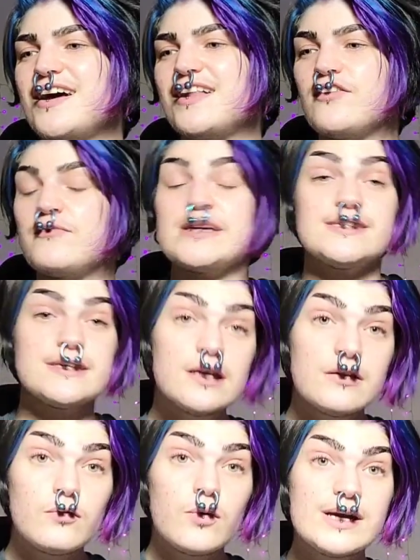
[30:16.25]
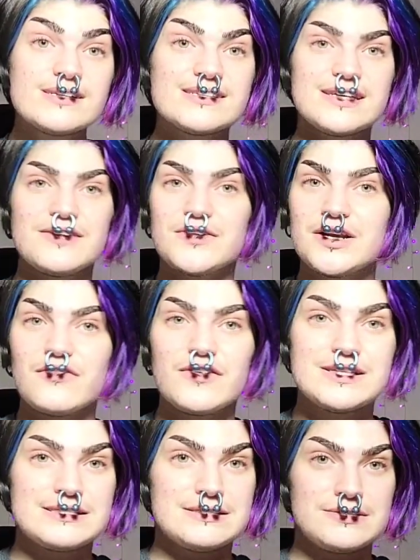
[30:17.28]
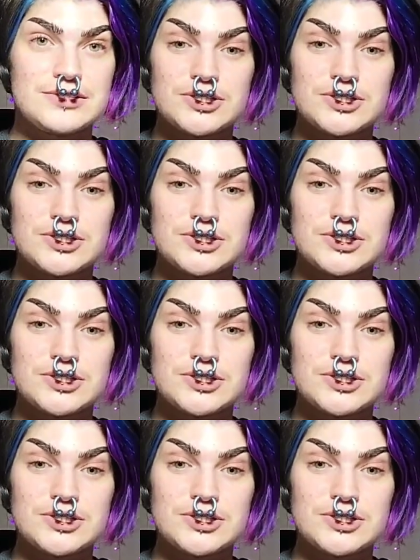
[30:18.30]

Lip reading: I love my singing voice, even if it's